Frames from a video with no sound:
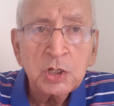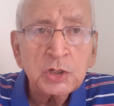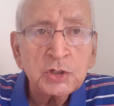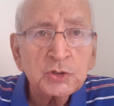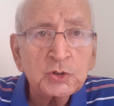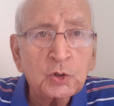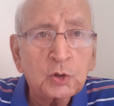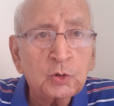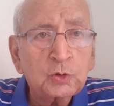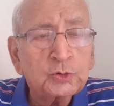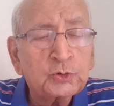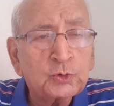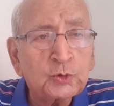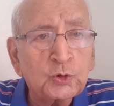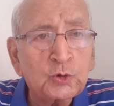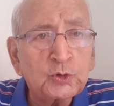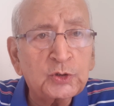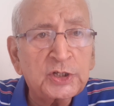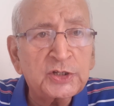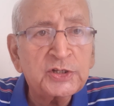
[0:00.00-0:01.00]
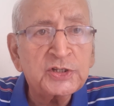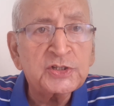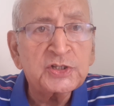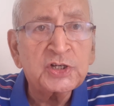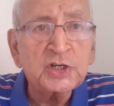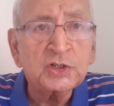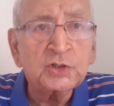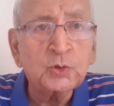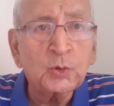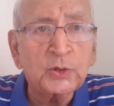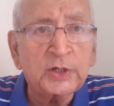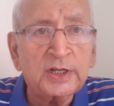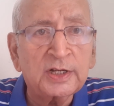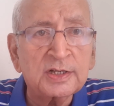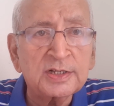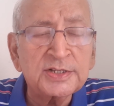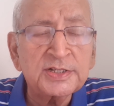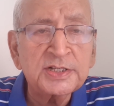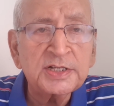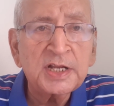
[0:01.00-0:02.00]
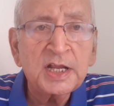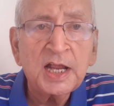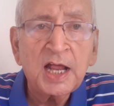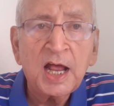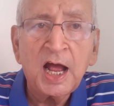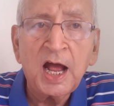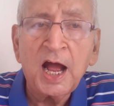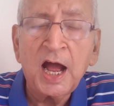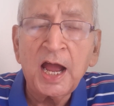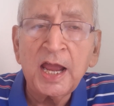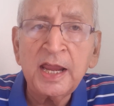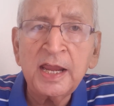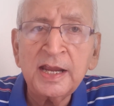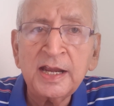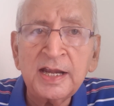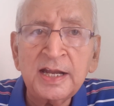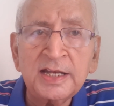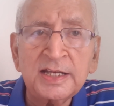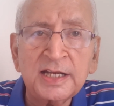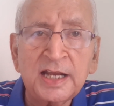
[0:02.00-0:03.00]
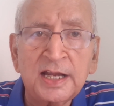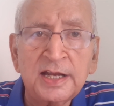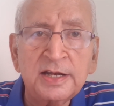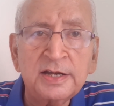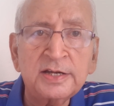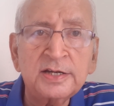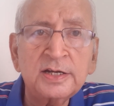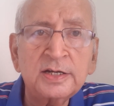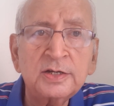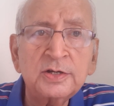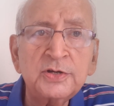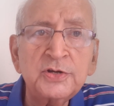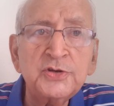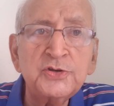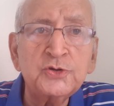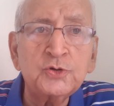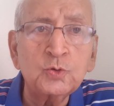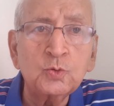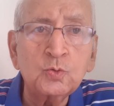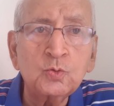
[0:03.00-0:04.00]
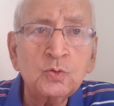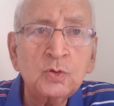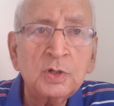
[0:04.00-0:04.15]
So through the tutorials, I intend to